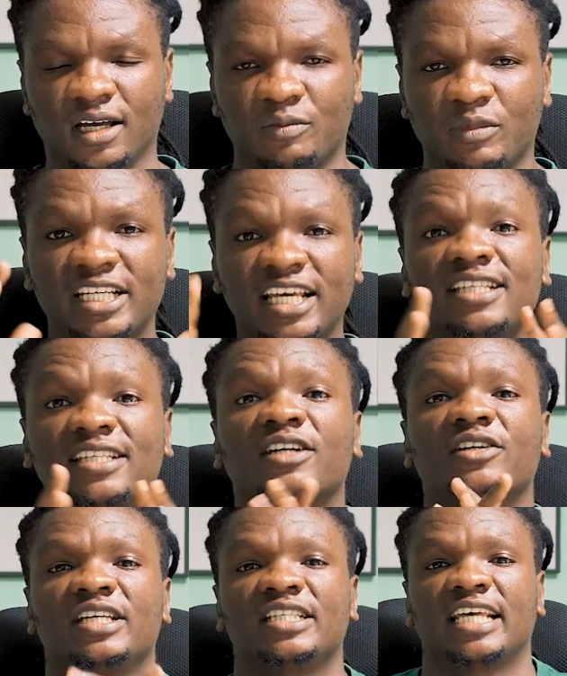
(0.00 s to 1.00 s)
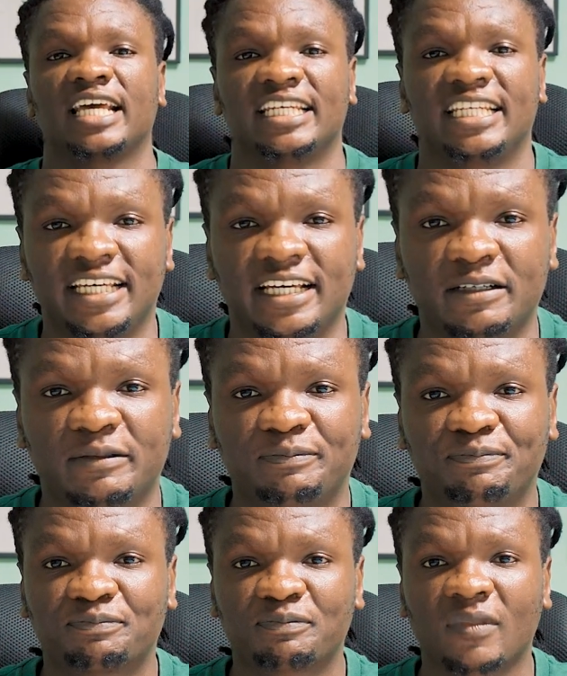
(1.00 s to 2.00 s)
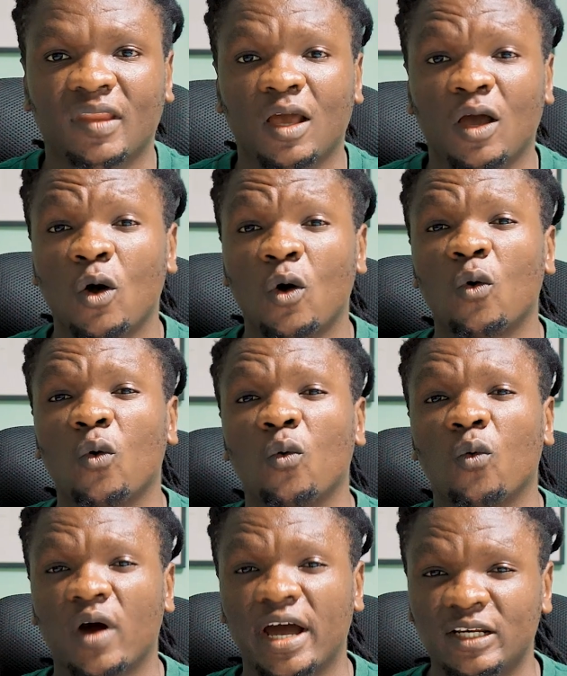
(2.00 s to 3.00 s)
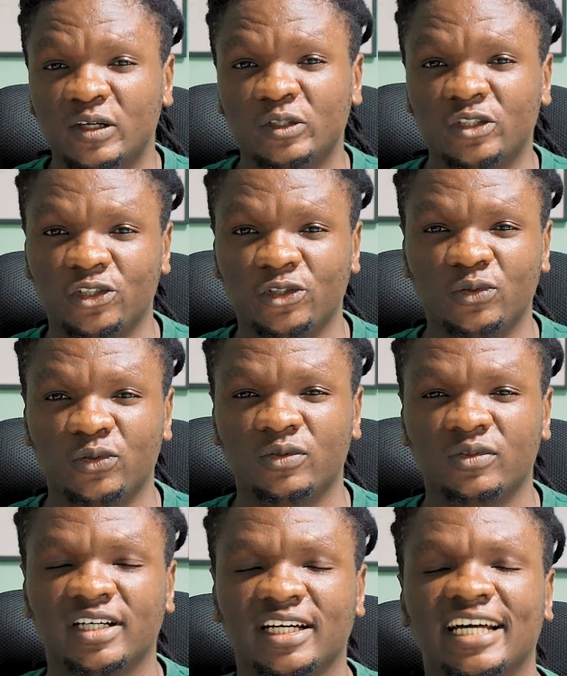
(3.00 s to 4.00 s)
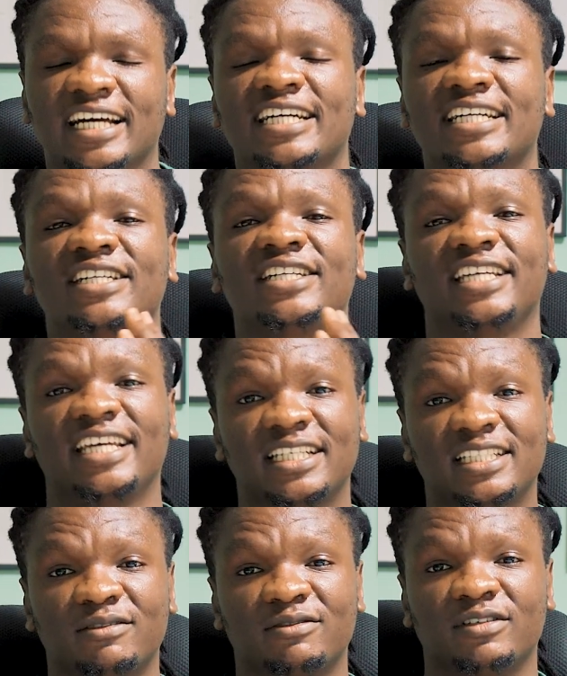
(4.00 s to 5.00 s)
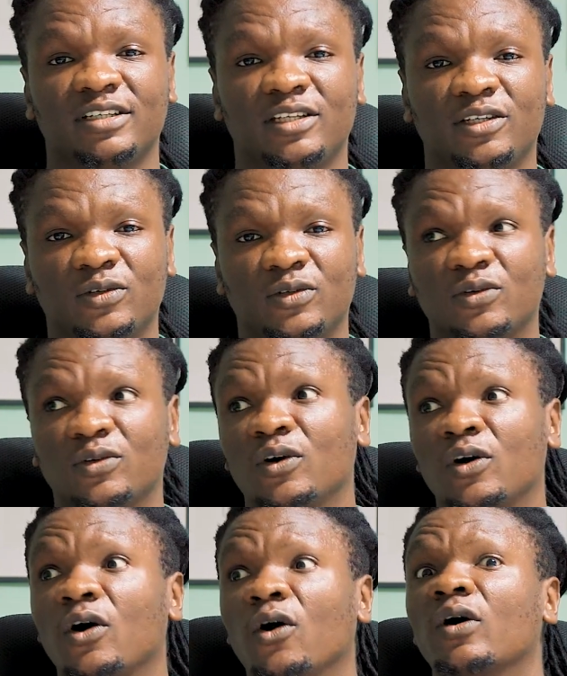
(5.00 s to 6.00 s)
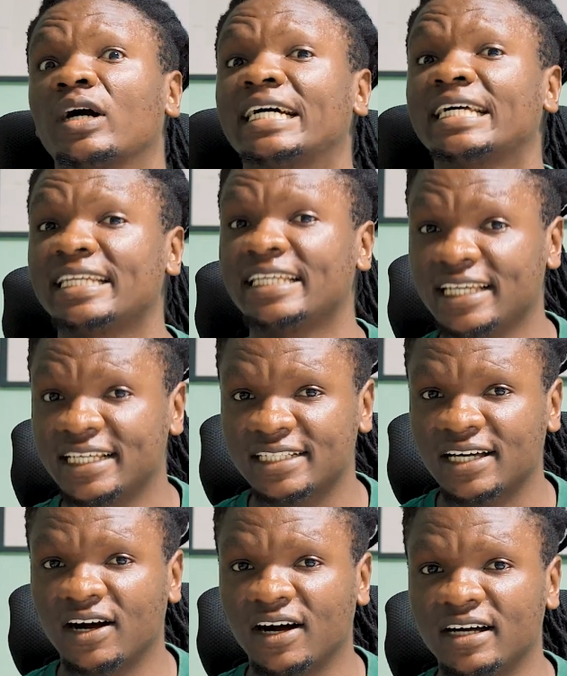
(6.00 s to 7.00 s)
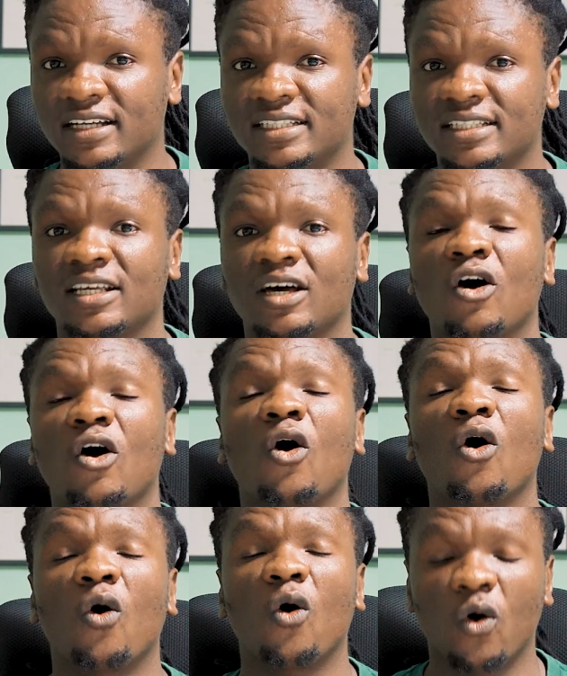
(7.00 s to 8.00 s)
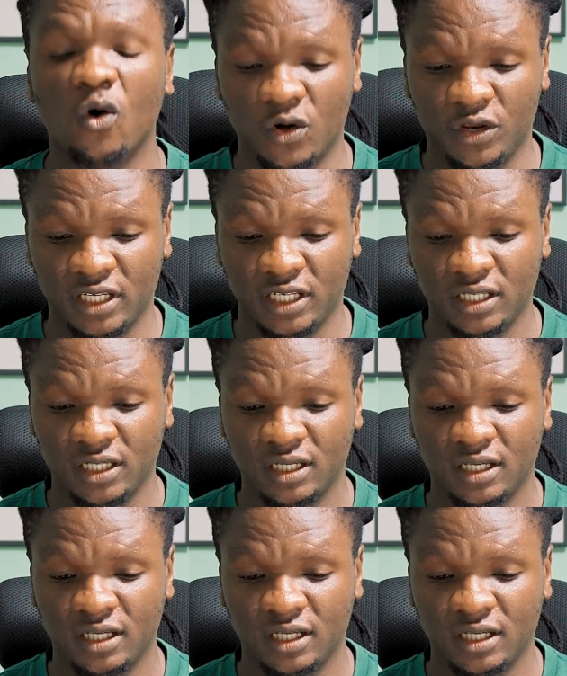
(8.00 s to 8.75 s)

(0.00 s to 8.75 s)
But here's a crazy idea. Why don't you create a video or create art on